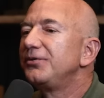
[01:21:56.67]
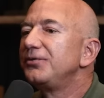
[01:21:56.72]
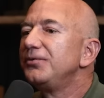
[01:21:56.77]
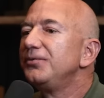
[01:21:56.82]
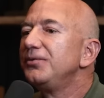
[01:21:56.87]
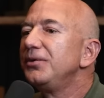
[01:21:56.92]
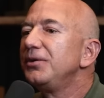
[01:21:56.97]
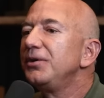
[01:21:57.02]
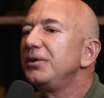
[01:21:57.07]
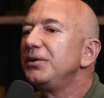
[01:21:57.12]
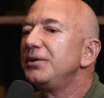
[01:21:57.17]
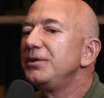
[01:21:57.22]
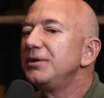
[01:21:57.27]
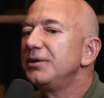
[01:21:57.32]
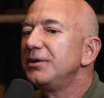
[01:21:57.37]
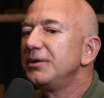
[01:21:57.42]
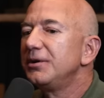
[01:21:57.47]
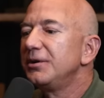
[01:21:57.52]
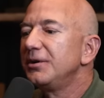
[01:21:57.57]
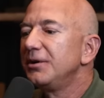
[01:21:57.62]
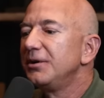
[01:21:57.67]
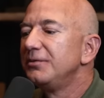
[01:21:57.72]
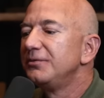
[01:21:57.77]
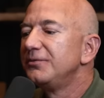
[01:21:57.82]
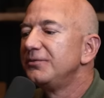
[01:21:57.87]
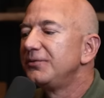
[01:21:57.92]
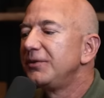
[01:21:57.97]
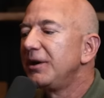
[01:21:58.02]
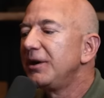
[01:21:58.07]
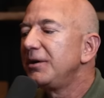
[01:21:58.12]
really a
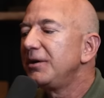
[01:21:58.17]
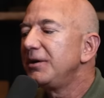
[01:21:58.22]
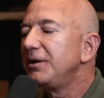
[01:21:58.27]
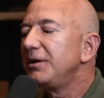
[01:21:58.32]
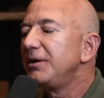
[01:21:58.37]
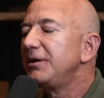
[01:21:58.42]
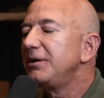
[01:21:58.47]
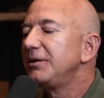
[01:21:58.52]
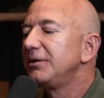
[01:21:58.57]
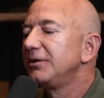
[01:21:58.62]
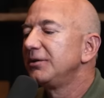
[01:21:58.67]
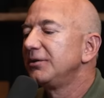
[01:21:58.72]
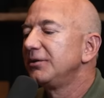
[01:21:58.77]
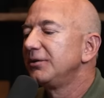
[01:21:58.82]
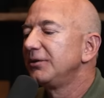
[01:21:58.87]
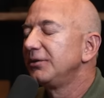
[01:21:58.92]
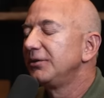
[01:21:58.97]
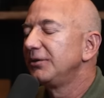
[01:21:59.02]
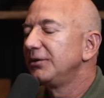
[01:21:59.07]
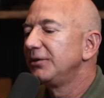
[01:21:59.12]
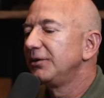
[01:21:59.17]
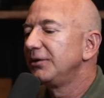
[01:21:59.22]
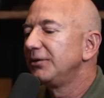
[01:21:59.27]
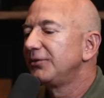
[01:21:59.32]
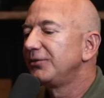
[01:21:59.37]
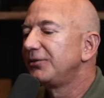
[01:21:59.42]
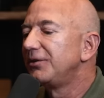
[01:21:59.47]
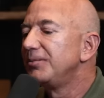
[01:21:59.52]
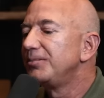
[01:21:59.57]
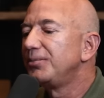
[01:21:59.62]
very
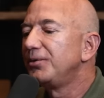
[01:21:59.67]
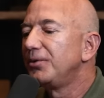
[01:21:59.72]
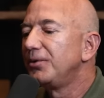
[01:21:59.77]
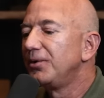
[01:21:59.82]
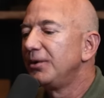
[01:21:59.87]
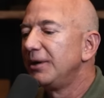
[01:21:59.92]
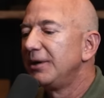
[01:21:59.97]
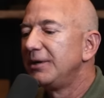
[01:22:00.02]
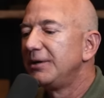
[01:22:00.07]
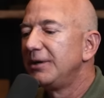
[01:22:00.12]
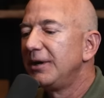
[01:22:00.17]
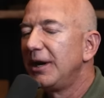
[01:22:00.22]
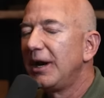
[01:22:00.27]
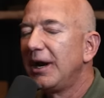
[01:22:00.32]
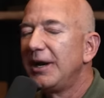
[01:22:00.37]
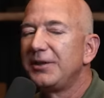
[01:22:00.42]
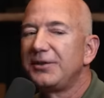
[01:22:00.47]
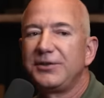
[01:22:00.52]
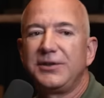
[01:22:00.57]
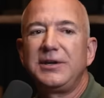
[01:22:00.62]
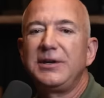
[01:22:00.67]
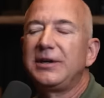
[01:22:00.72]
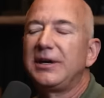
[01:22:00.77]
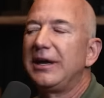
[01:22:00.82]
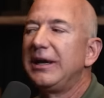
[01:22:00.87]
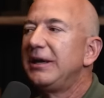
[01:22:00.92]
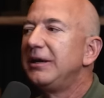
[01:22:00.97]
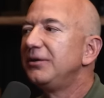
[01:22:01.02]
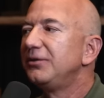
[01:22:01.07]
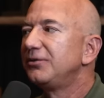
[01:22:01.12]
simple and, I think,
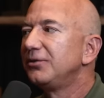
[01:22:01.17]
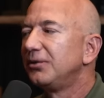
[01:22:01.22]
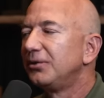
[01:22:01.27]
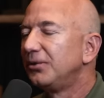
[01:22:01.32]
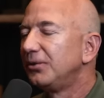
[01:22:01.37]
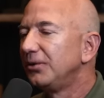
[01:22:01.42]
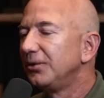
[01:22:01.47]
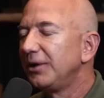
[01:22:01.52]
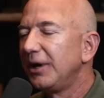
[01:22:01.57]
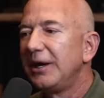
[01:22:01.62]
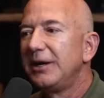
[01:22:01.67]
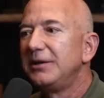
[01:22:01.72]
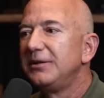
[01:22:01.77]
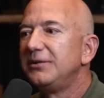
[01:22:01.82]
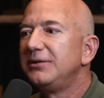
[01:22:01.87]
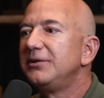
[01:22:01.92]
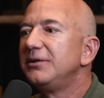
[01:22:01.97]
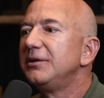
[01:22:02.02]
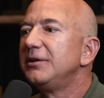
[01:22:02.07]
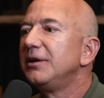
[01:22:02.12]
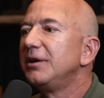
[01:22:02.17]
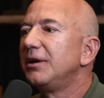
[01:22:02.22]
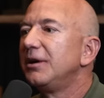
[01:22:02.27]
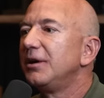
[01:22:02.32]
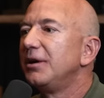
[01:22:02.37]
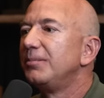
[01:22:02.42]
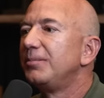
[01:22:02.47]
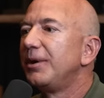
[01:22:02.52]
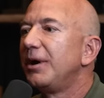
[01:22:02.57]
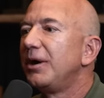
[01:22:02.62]
age-old idea
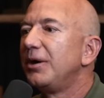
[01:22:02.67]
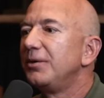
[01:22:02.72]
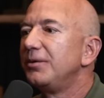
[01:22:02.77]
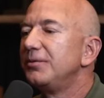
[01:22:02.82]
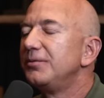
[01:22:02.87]
about